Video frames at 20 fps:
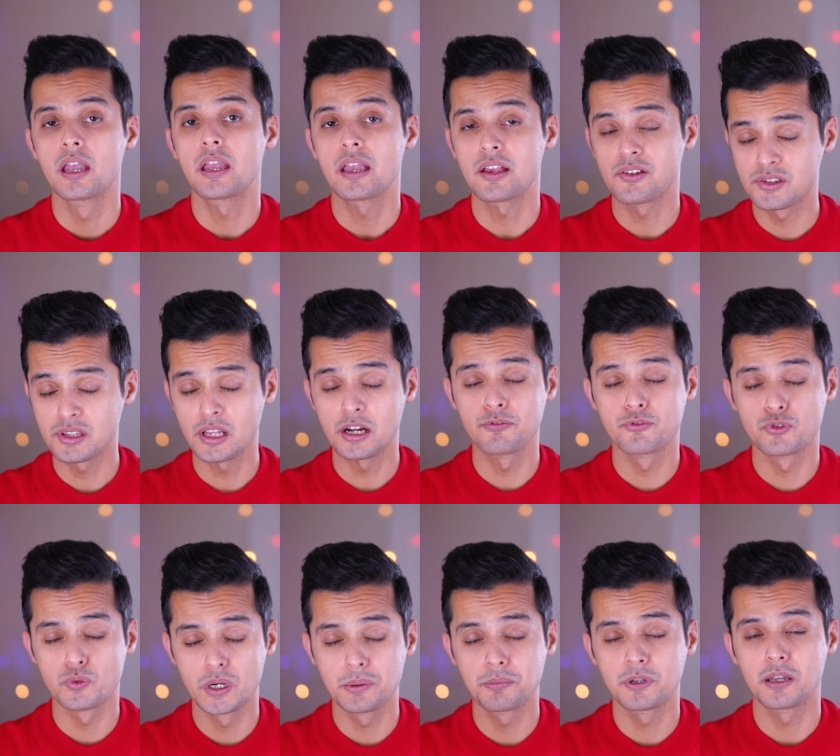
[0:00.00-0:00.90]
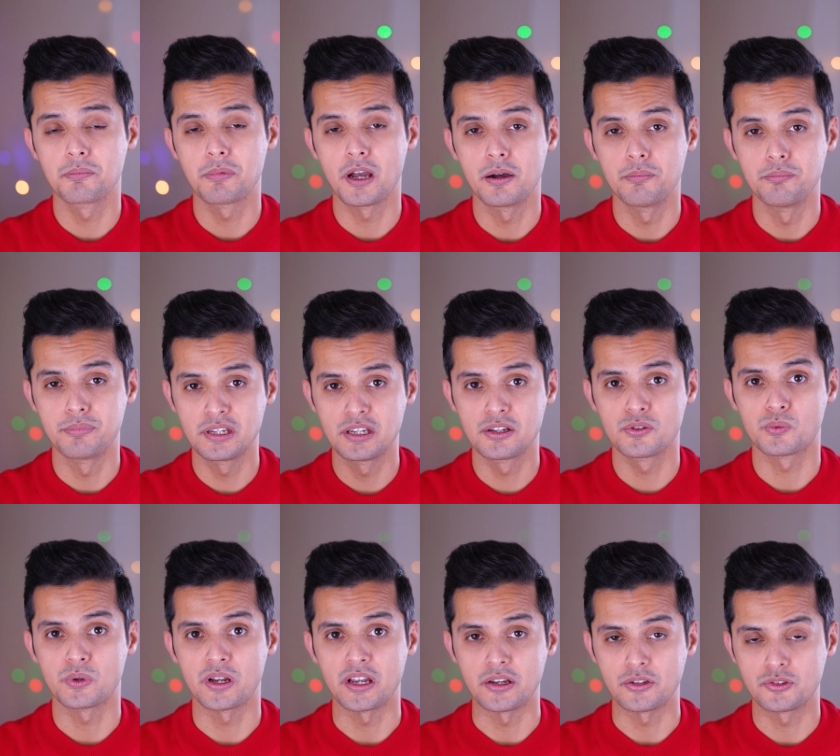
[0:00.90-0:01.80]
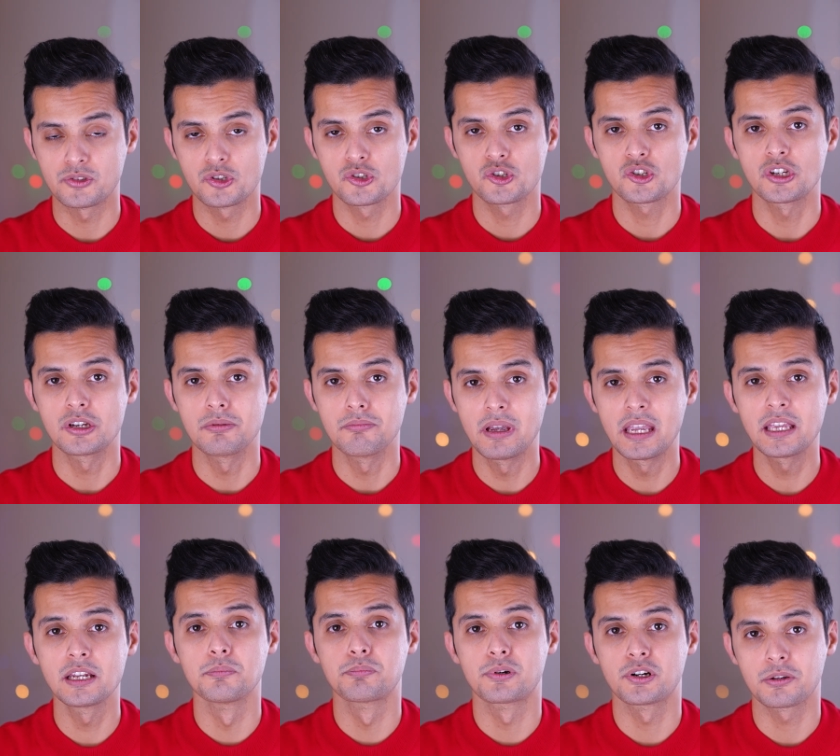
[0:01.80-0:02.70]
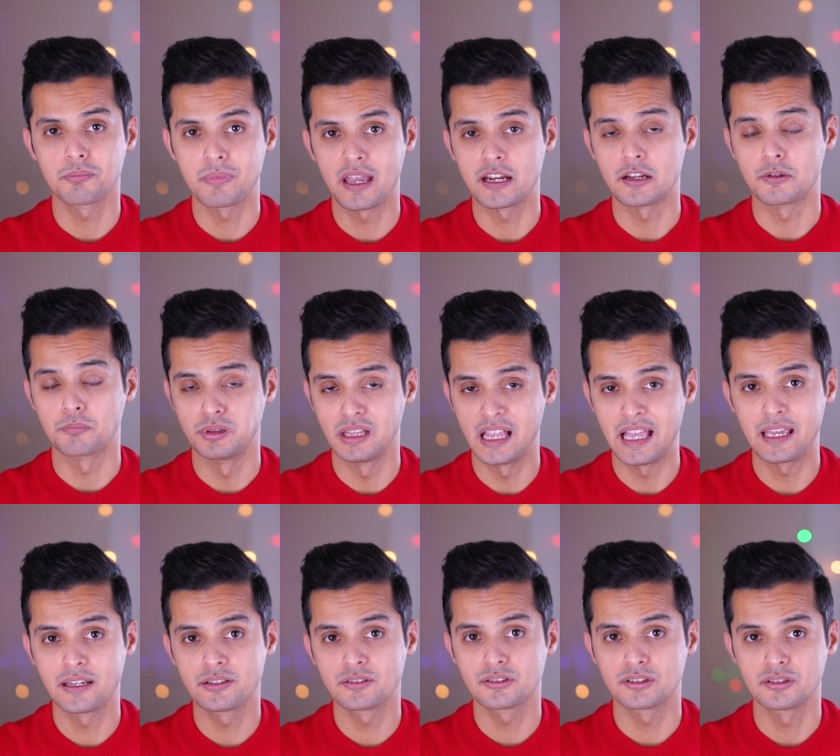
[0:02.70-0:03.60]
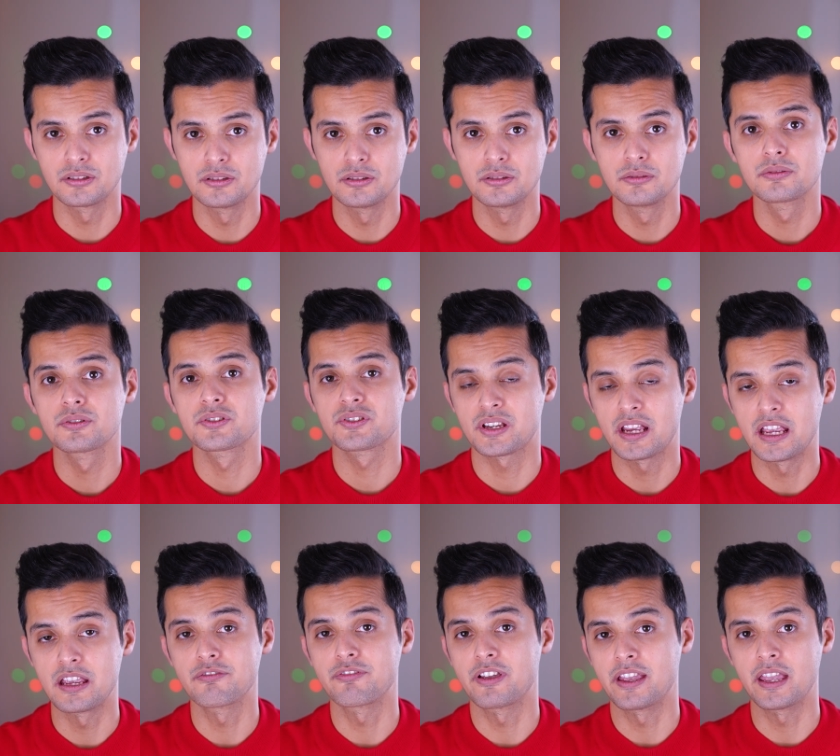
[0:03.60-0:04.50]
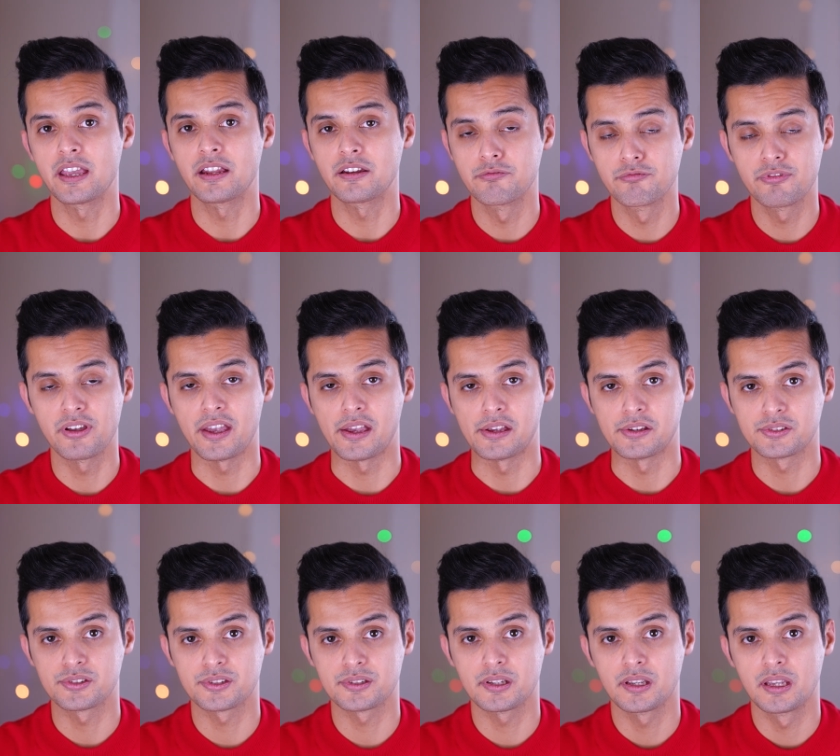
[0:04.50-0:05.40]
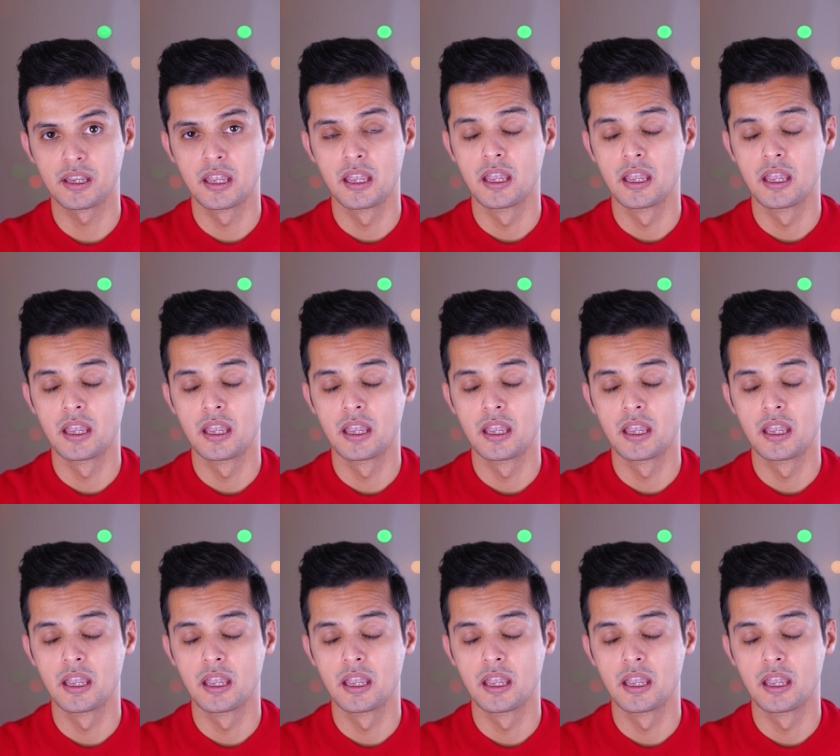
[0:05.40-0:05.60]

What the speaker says: Instead of dreaming about being rich, she made a pragmatic plan to save and invest.